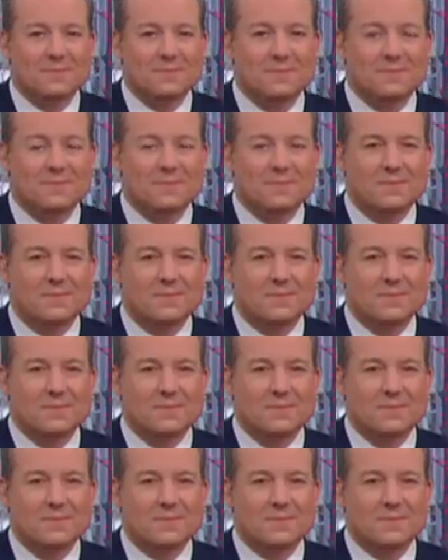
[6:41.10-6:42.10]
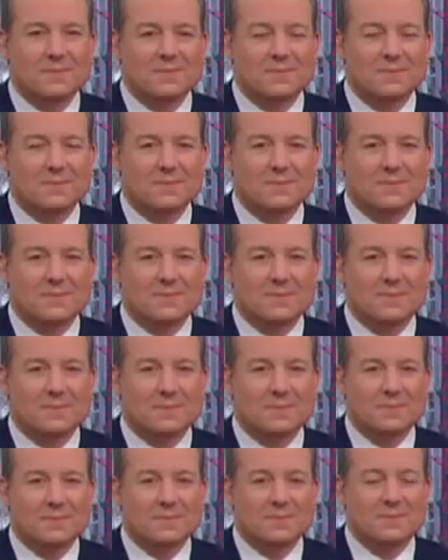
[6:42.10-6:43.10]

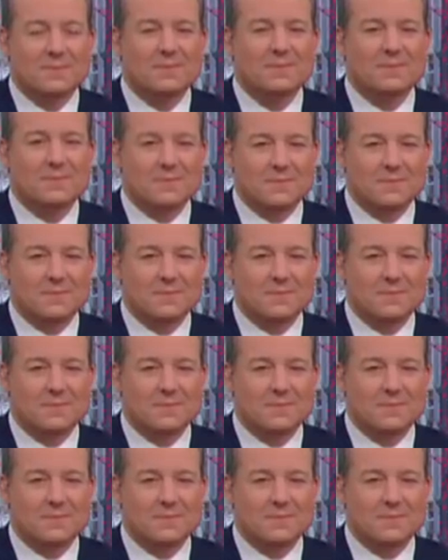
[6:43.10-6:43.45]
[no speech]